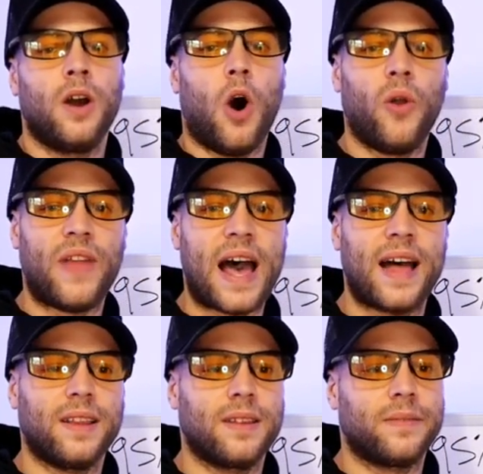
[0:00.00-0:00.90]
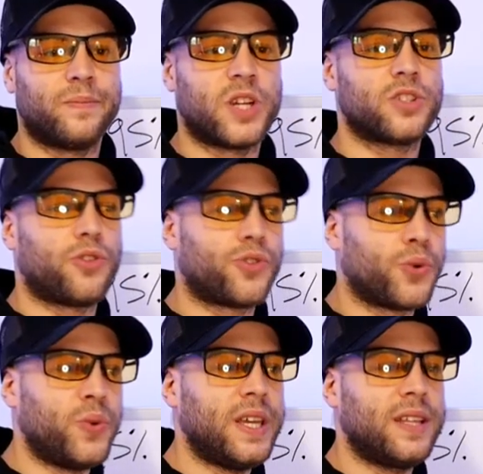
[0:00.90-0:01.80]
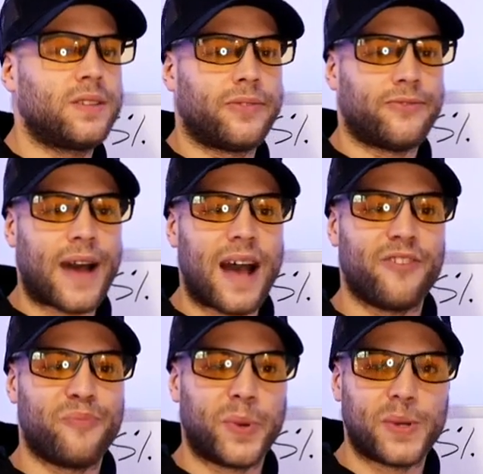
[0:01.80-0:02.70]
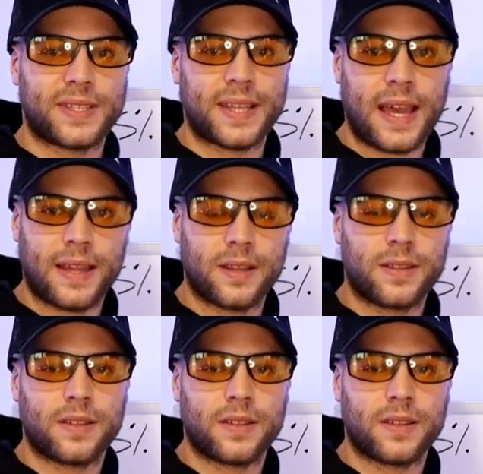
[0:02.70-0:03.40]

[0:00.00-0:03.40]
On that, there's a 3 to 5%